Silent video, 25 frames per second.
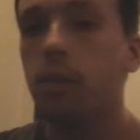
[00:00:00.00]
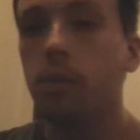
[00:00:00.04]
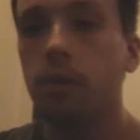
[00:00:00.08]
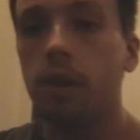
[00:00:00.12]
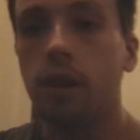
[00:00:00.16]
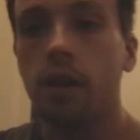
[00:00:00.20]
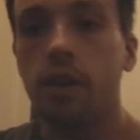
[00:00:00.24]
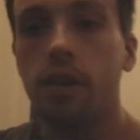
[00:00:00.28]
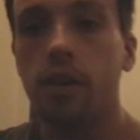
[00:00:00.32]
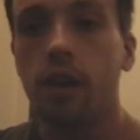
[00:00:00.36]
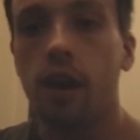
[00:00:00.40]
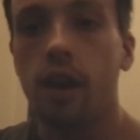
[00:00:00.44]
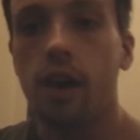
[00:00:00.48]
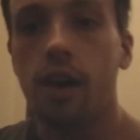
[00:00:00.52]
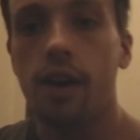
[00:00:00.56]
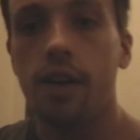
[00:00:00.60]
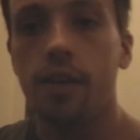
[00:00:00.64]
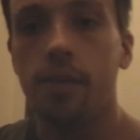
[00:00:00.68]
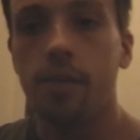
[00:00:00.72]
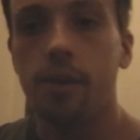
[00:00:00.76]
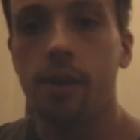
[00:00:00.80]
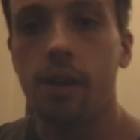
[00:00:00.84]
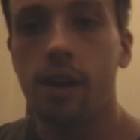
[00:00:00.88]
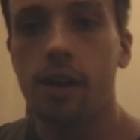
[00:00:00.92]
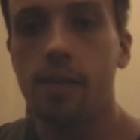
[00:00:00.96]
when they're tired,
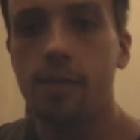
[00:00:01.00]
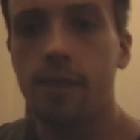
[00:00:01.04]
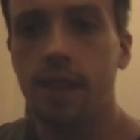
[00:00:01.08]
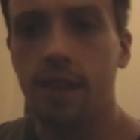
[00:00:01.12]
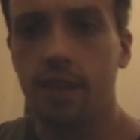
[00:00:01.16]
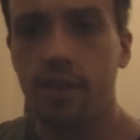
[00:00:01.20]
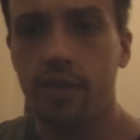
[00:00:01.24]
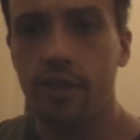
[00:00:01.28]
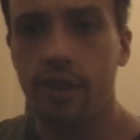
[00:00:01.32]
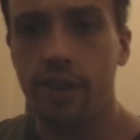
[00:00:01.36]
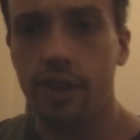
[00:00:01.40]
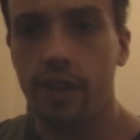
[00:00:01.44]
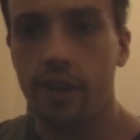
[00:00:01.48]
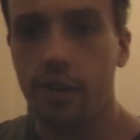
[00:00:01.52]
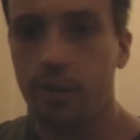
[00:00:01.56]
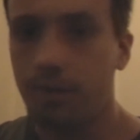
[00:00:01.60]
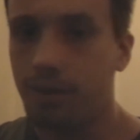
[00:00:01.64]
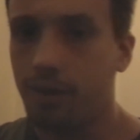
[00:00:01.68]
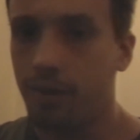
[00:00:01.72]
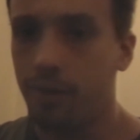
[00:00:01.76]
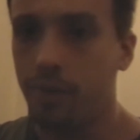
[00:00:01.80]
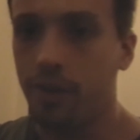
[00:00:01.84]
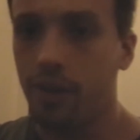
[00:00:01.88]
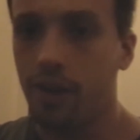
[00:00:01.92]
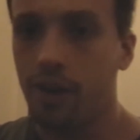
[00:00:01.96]
but I make videos when
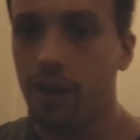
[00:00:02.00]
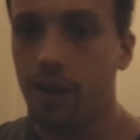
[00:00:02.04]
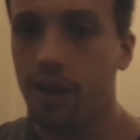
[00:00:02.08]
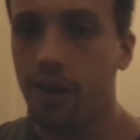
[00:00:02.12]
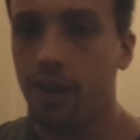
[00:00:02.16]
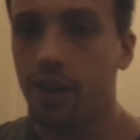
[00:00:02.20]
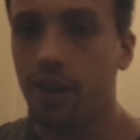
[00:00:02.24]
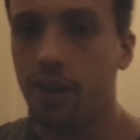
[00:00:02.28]
I'm tired.